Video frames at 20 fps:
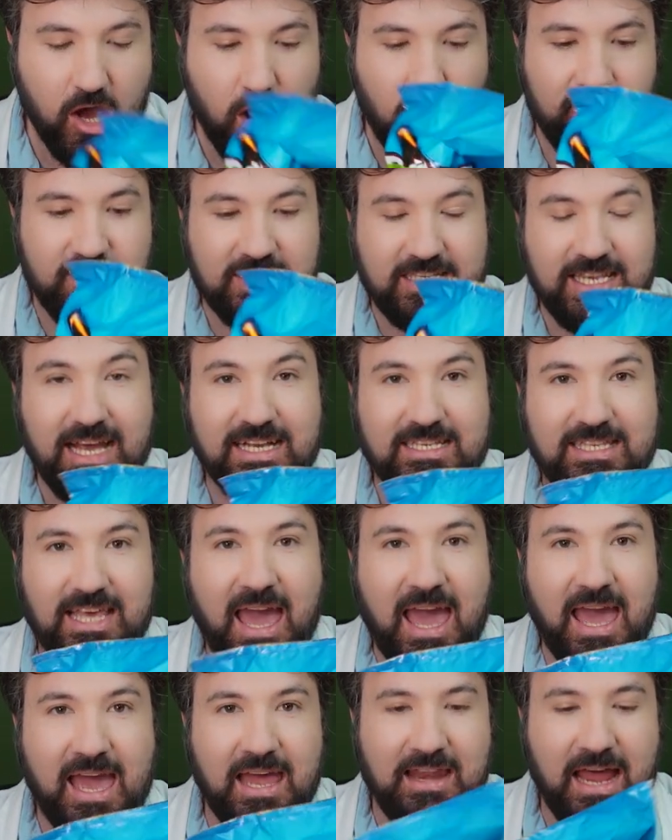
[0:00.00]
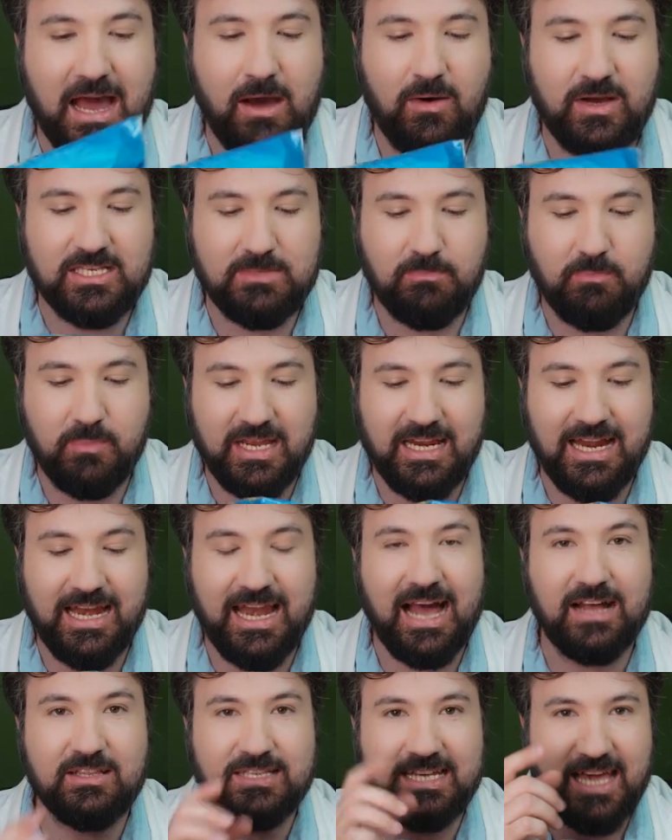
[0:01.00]
Obviously, as the air now has been
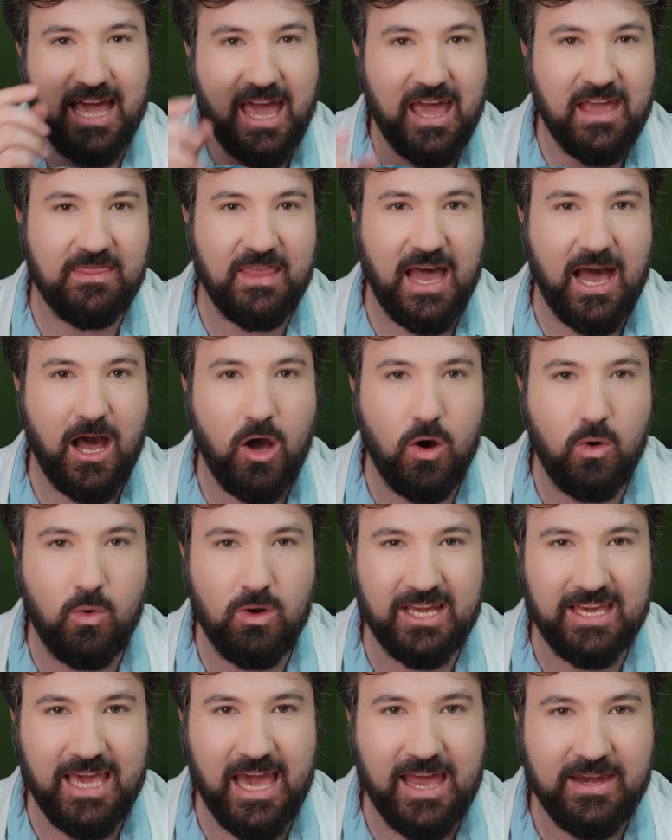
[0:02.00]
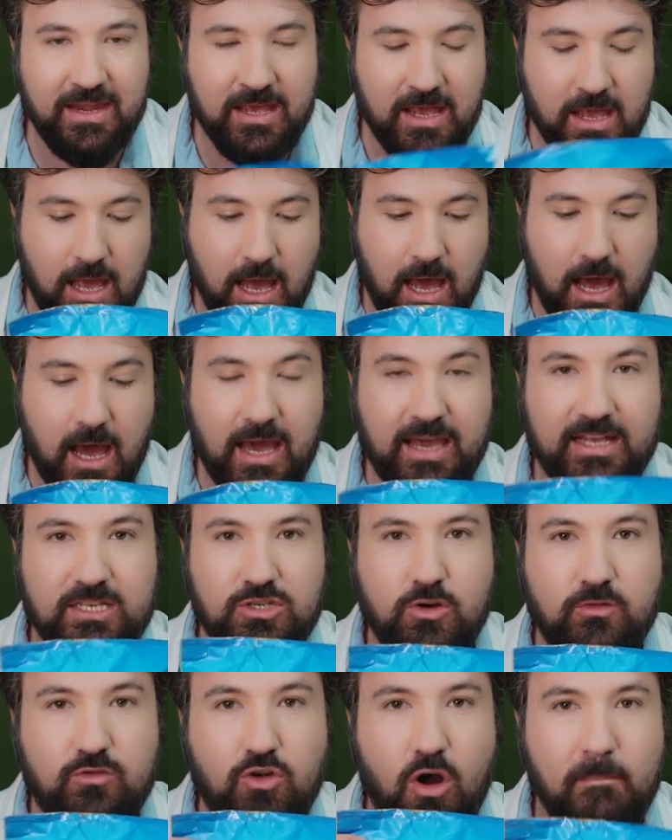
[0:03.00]
allowed to get in that hole again, uh, it's
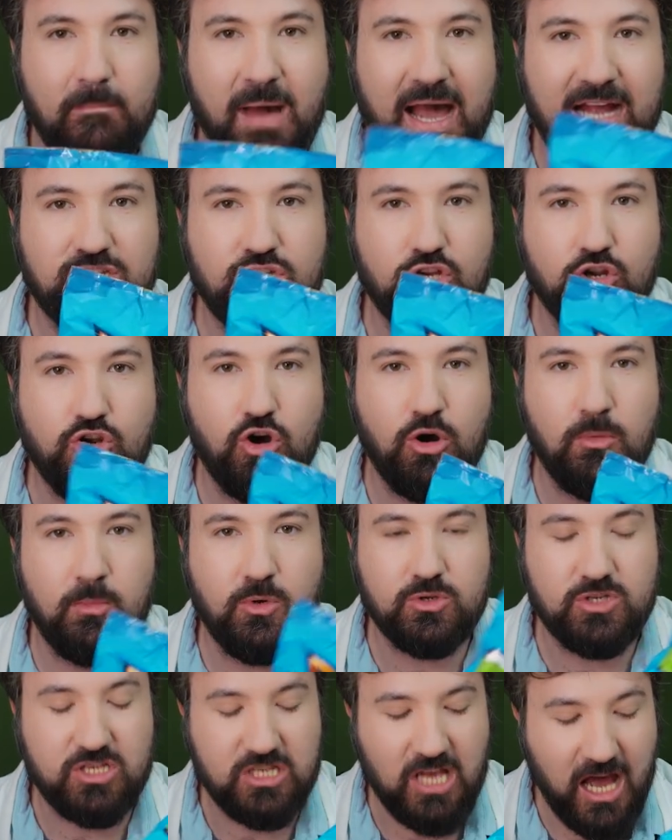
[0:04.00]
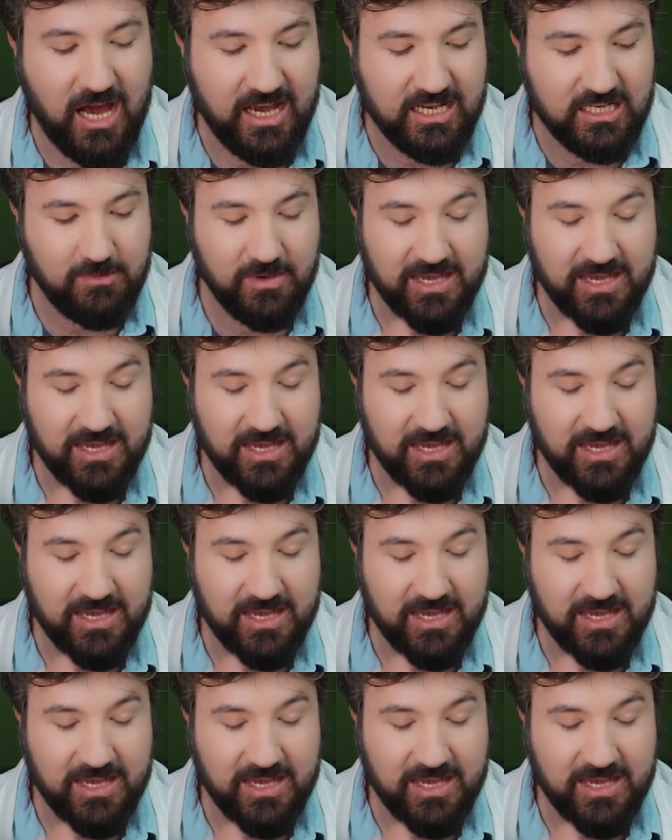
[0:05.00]
sort of gone back to normal size.